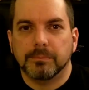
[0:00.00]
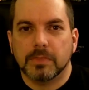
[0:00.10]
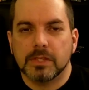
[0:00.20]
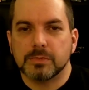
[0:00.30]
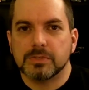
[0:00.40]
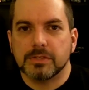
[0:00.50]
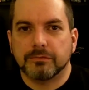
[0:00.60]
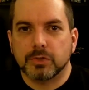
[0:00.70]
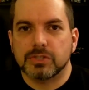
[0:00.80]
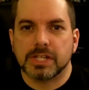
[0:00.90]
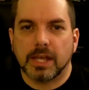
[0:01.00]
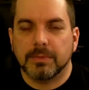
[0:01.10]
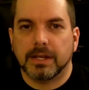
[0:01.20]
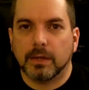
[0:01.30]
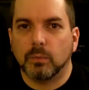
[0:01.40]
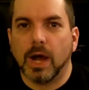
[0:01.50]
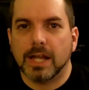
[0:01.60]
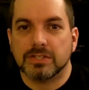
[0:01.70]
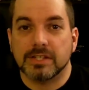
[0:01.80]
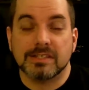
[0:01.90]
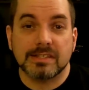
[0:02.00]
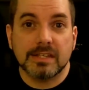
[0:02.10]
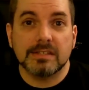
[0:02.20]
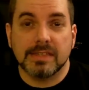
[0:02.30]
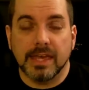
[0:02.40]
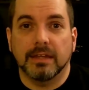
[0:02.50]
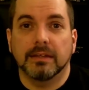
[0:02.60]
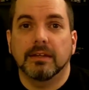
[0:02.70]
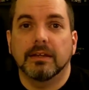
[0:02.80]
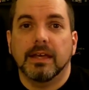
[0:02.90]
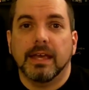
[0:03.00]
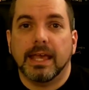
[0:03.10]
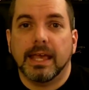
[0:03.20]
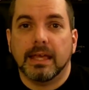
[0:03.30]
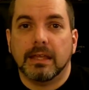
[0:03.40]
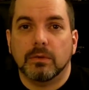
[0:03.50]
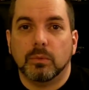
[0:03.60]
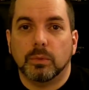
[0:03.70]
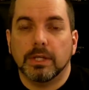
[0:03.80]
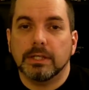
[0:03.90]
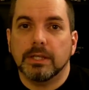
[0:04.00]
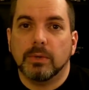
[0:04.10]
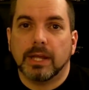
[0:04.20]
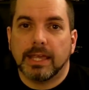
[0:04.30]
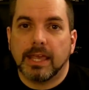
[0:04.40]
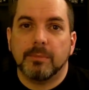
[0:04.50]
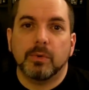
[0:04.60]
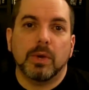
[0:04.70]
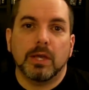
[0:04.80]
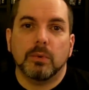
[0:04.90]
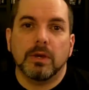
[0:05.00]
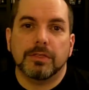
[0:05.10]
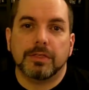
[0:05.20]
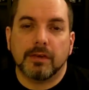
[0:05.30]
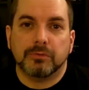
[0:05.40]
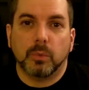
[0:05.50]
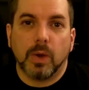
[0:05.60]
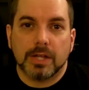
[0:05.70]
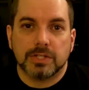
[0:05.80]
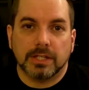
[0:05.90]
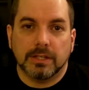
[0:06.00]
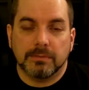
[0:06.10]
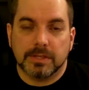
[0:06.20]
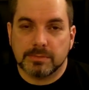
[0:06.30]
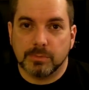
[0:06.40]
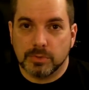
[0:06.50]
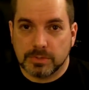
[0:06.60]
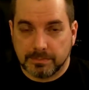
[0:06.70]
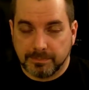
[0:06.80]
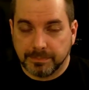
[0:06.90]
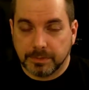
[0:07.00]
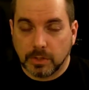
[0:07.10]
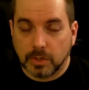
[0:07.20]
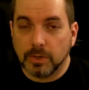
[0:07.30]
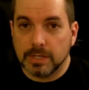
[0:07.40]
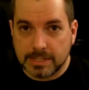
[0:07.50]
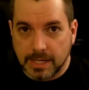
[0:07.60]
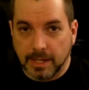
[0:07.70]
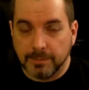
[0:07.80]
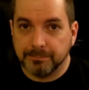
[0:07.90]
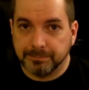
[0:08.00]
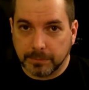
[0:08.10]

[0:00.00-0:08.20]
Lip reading: This was the first time that I'd watched it since then, and really what I came away with after watching it this most current time,